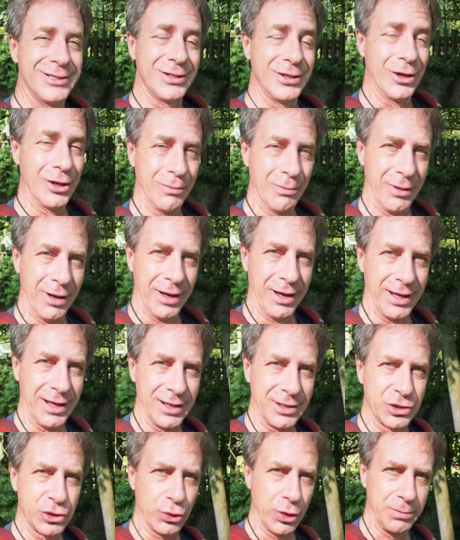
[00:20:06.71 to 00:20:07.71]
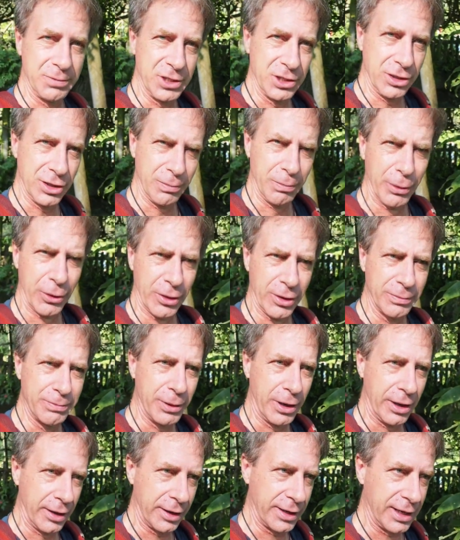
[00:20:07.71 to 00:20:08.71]
On my trip to the bird
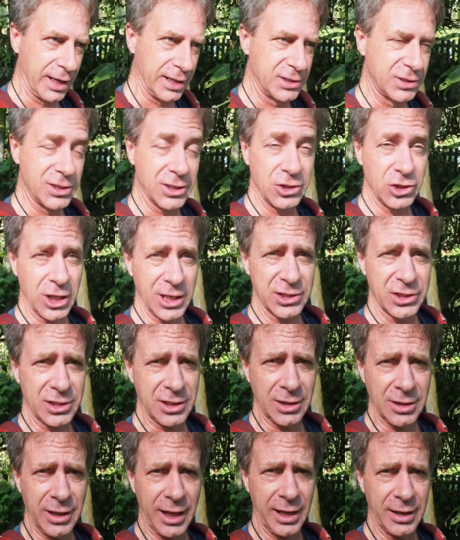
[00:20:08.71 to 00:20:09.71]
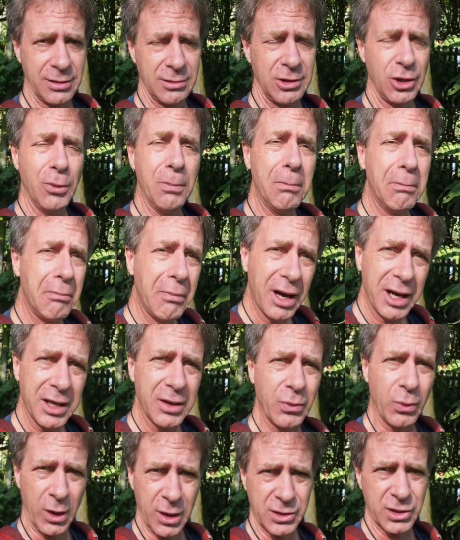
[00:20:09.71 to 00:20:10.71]
park, I suggested that you might
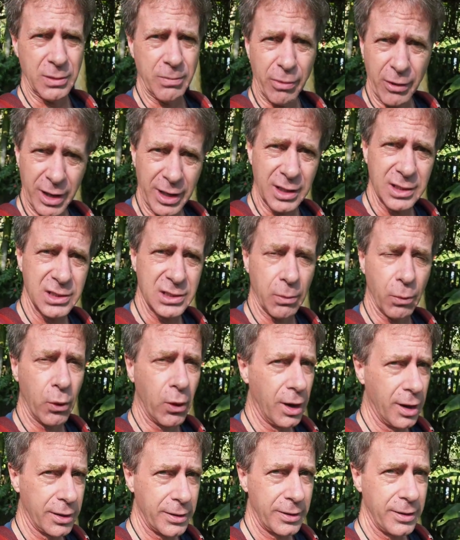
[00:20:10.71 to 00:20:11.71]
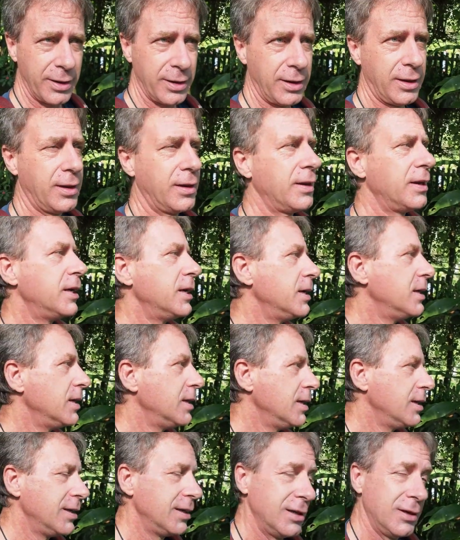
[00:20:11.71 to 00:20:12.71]
want to bring some water.
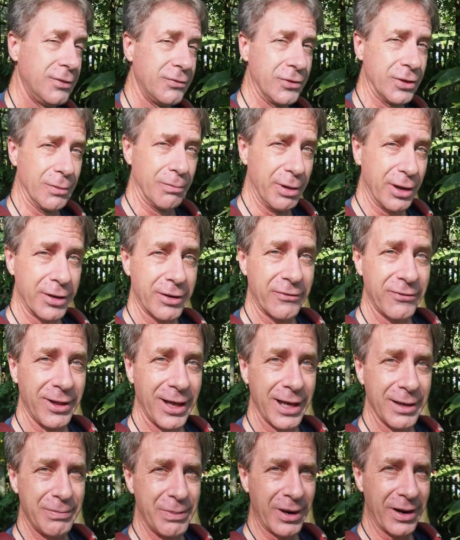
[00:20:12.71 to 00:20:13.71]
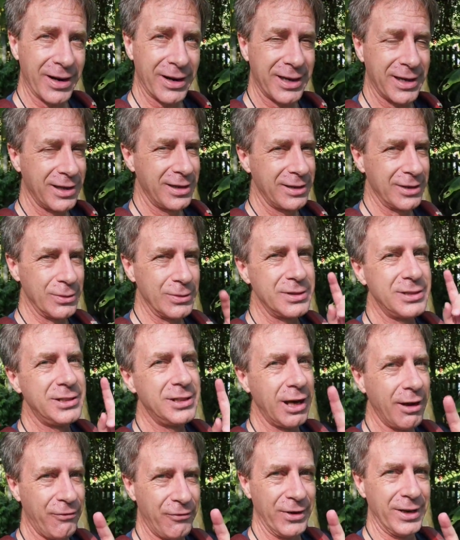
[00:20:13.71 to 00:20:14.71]
For the butterfly park, you
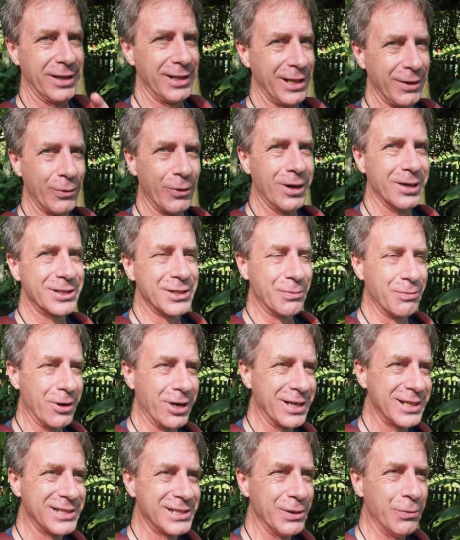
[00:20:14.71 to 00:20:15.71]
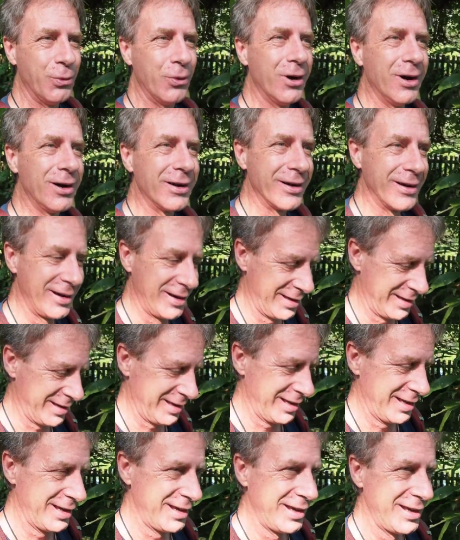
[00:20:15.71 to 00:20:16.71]
definitely want to bring some water.
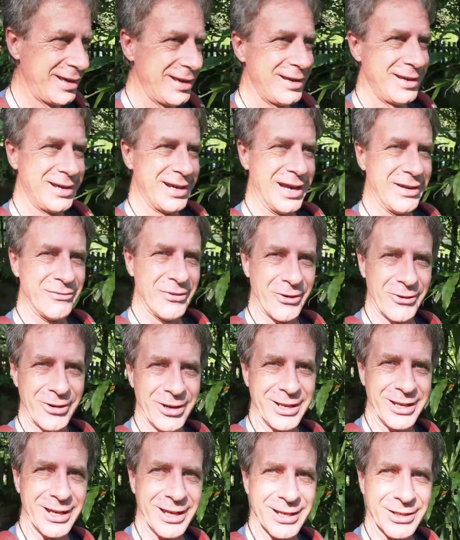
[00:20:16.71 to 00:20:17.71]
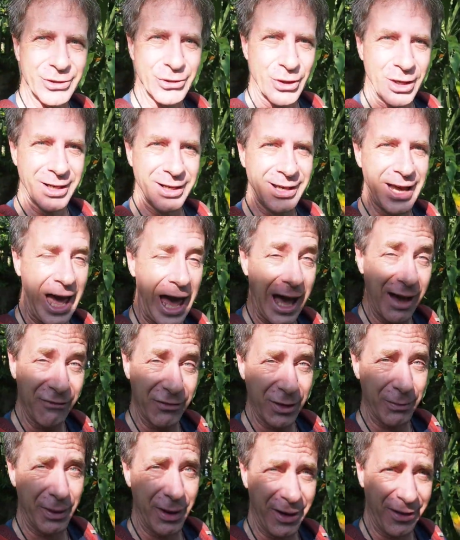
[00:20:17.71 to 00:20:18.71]
I've already drunk half
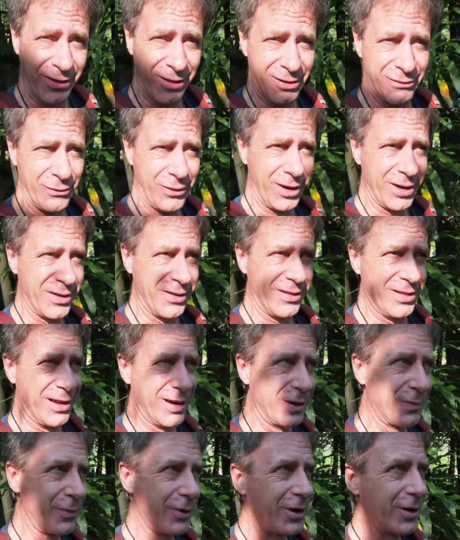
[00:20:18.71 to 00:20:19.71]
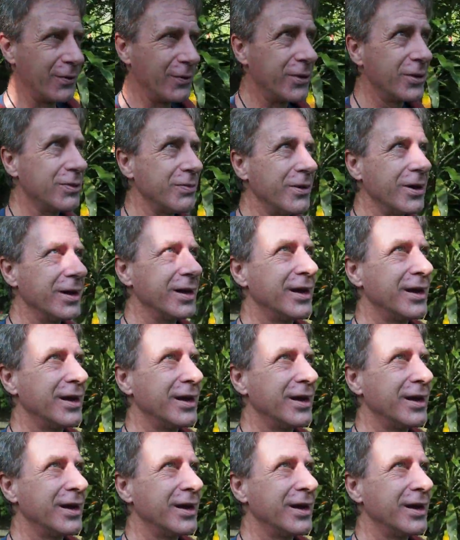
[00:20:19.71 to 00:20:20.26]
the bottle of water that I brought with me.